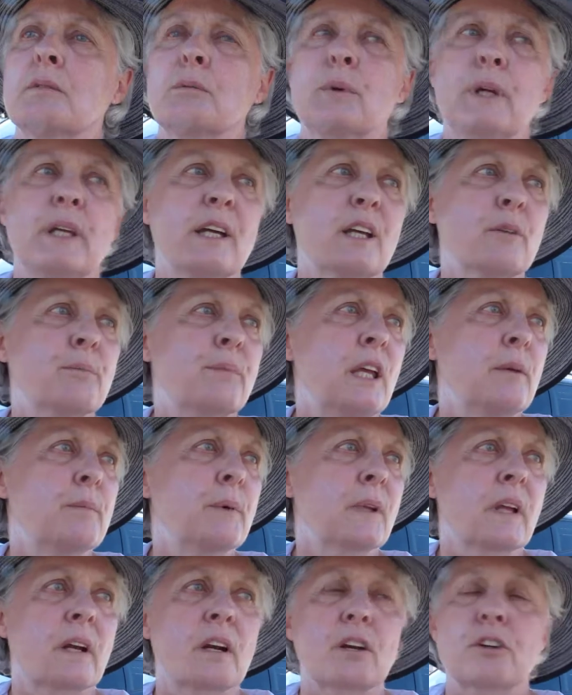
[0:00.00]
We get
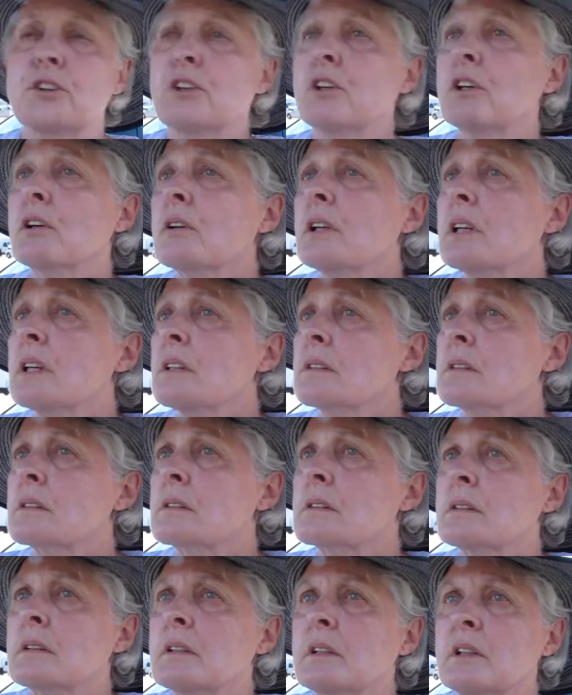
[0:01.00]
people that are
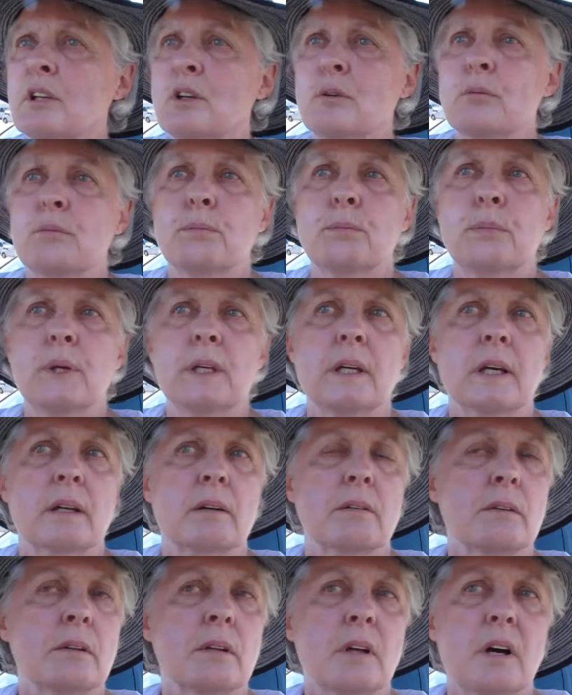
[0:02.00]
curious. We get
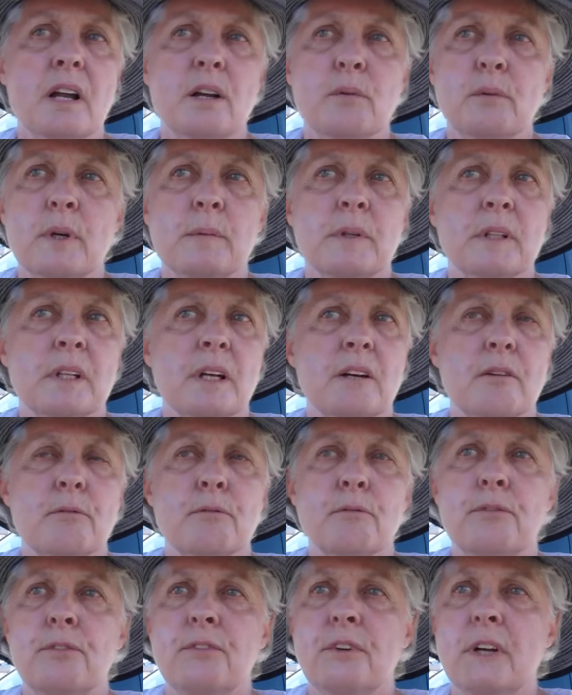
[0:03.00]
a lot of women that are
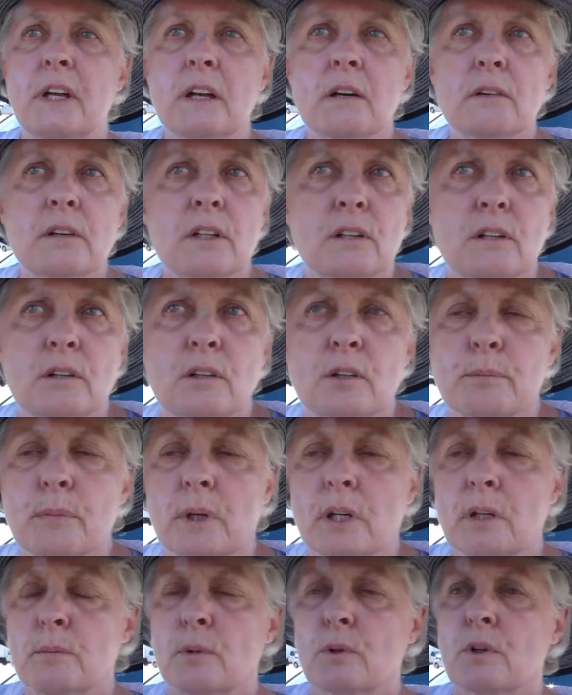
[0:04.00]
very hurt
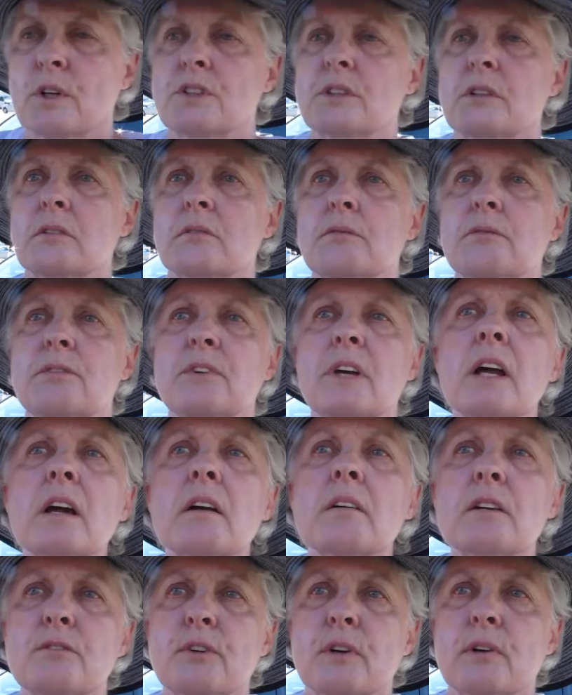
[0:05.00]
by abortion.
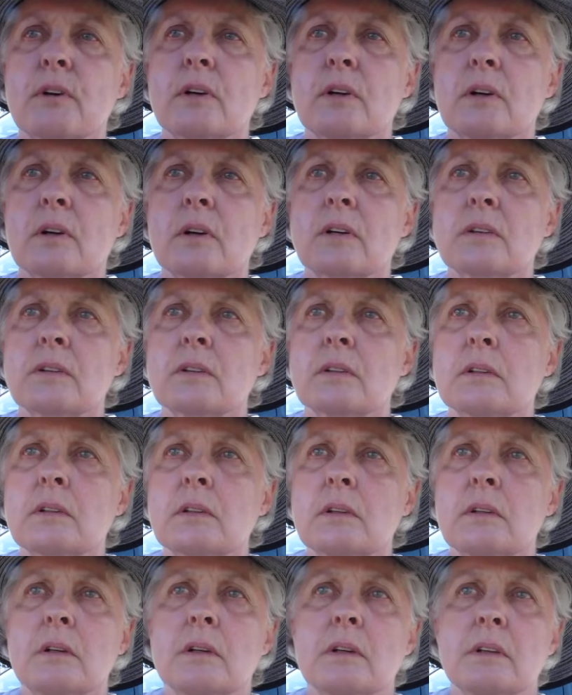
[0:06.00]
Very, very hurt.
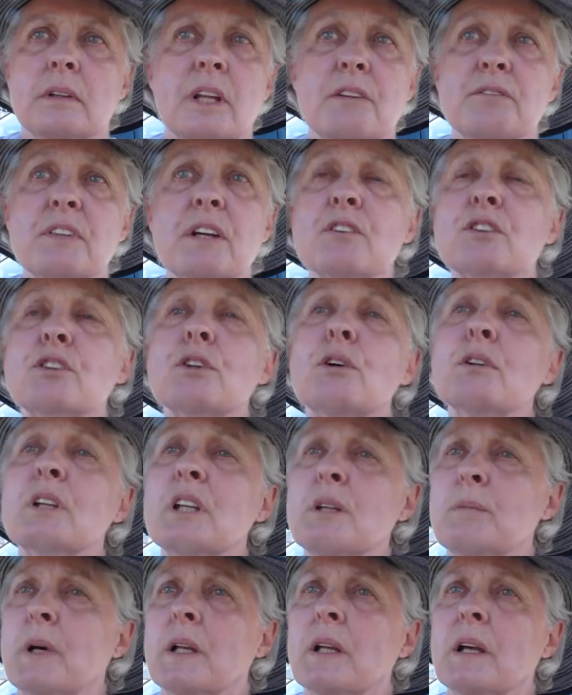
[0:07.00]
They've never told
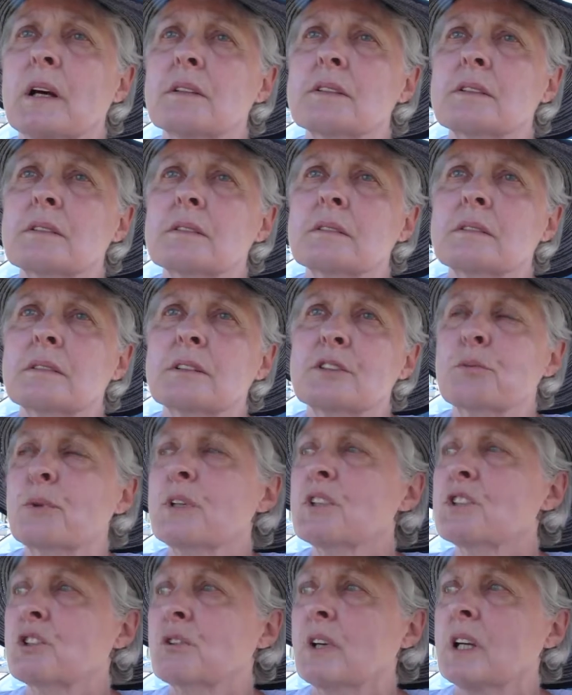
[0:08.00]
anybody else. Because
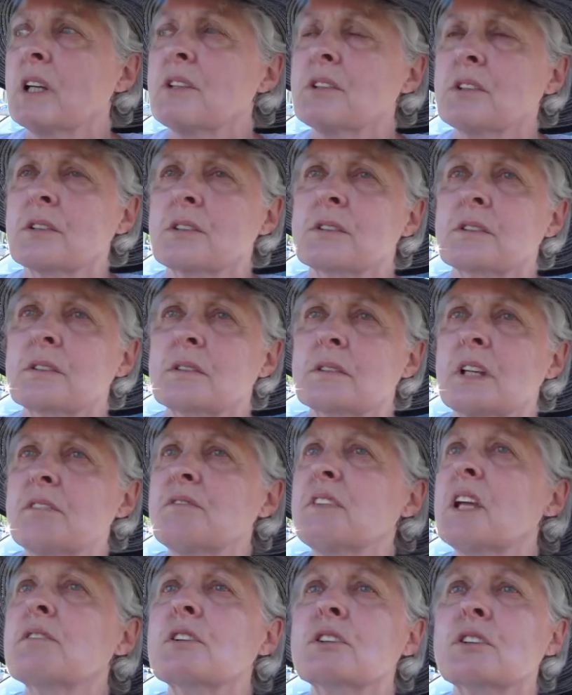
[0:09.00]
we're strangers. They've
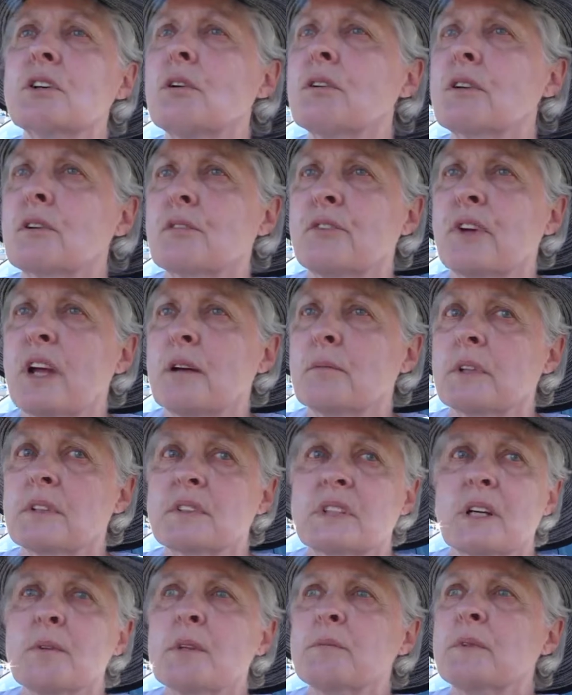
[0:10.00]
never told their families.
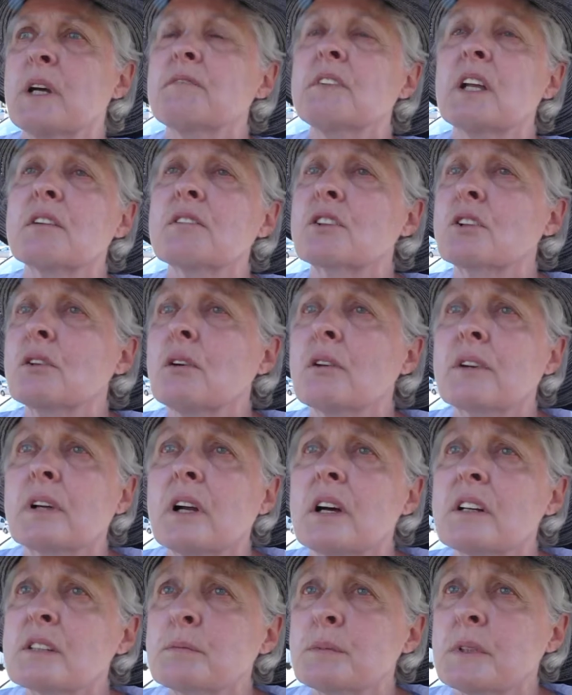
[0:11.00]
Some of them have never told their
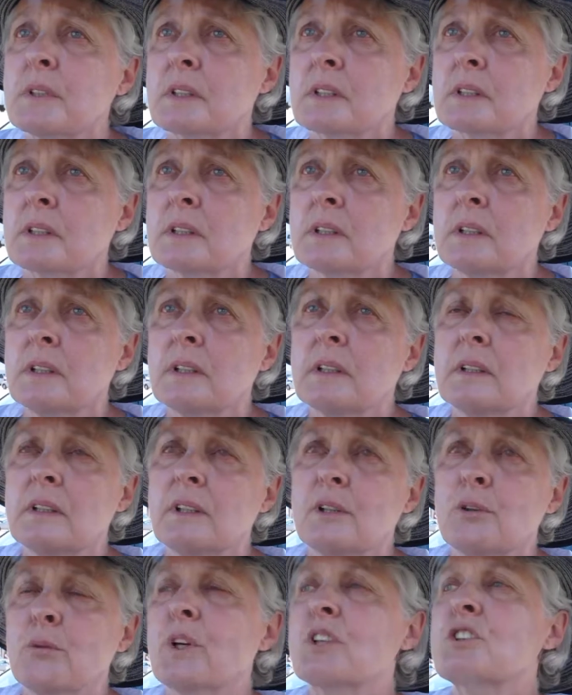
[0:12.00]
husbands.
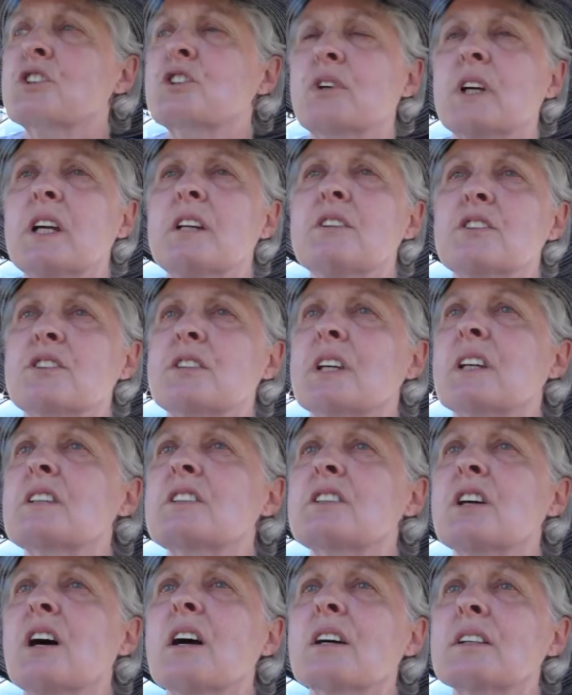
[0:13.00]
We're strangers. They can
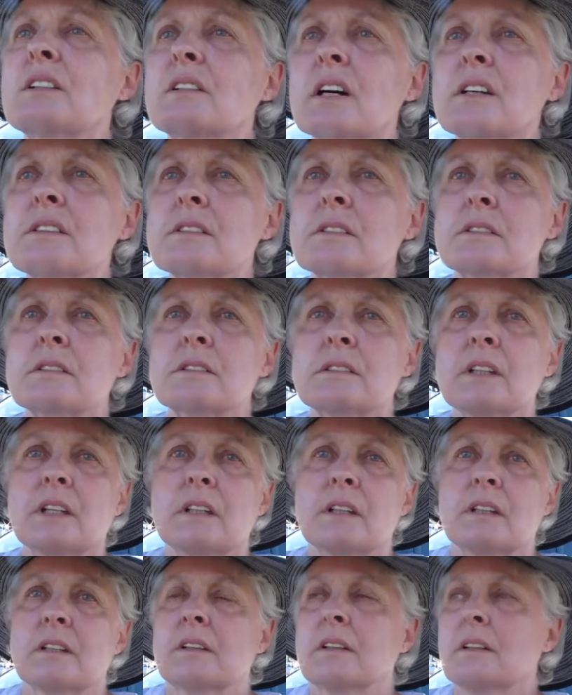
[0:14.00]
talk to us. They
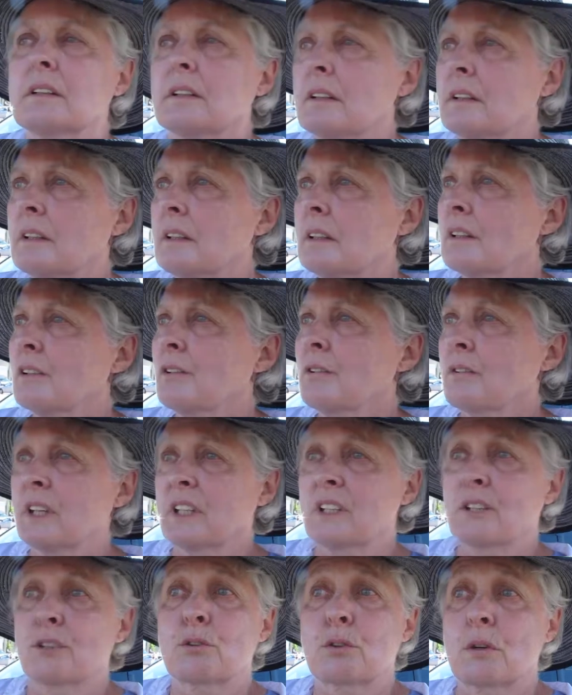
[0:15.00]
can, they
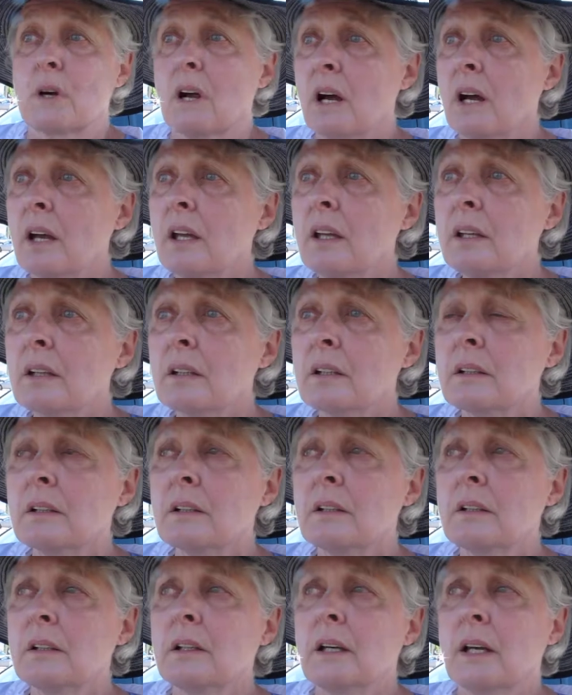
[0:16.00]
can cry.
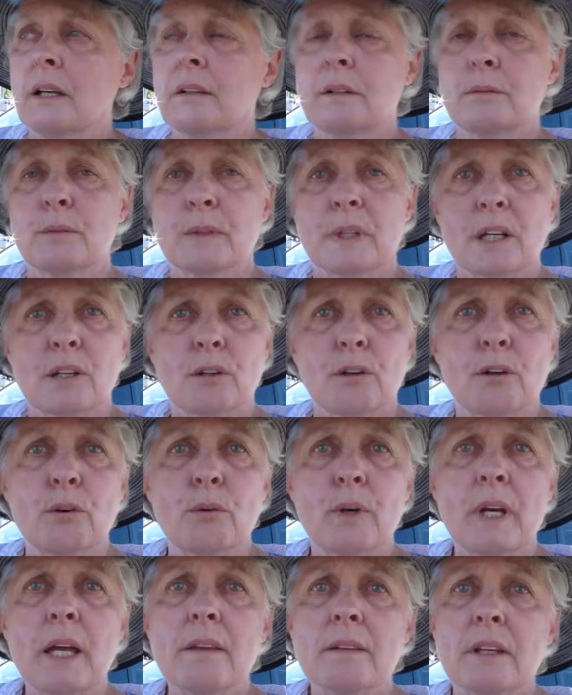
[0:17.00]
And then when they go
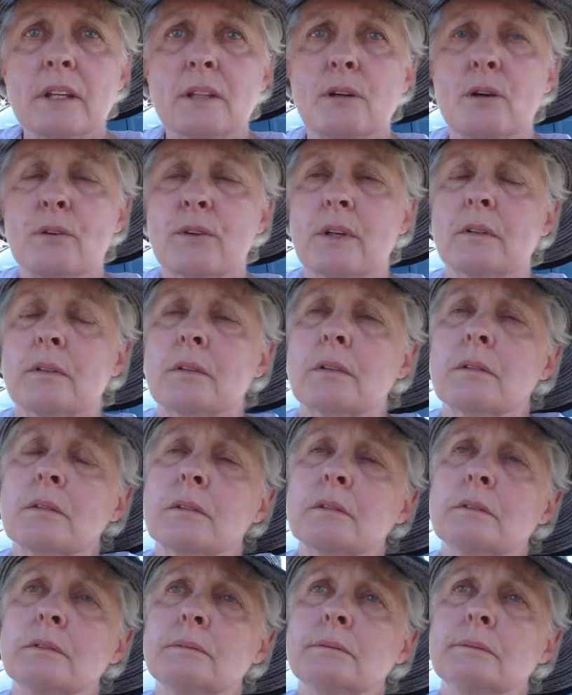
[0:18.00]
away, they know that,
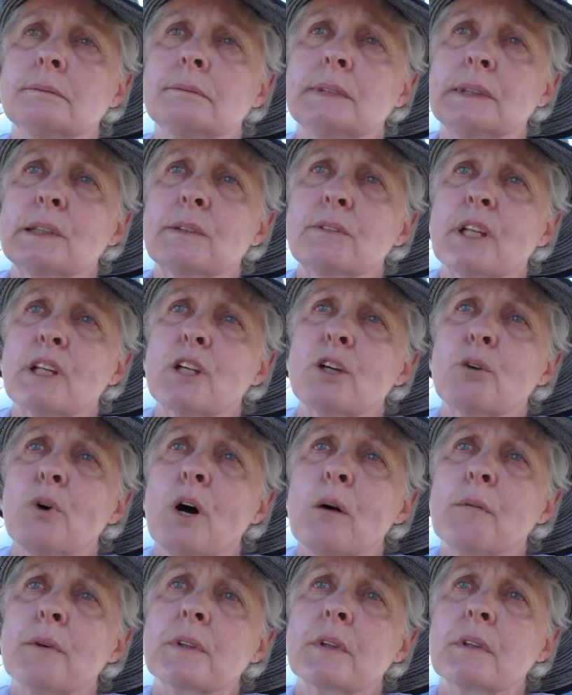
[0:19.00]
they can go
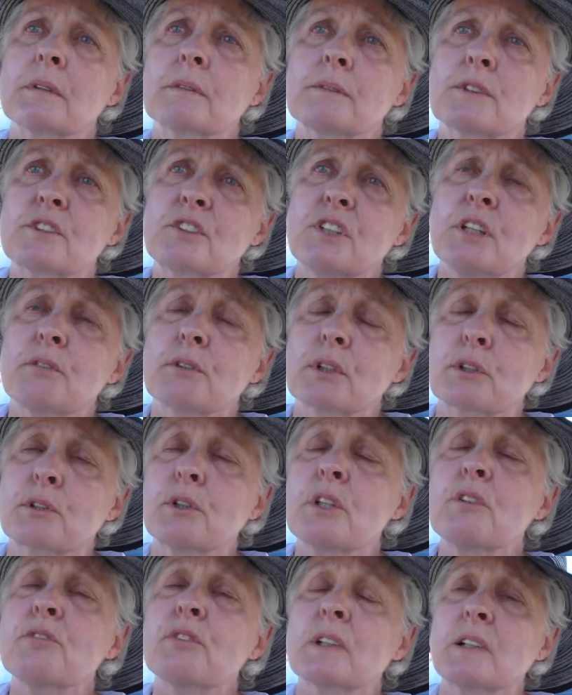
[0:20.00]
on with the secret
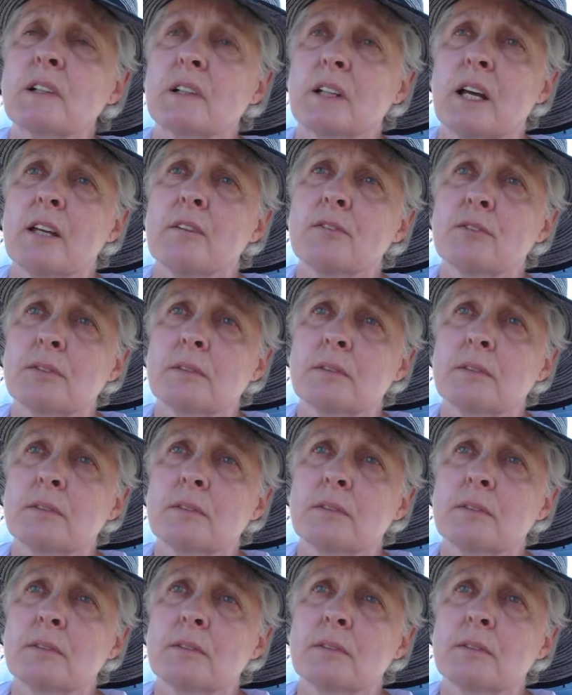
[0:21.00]
grief in their life.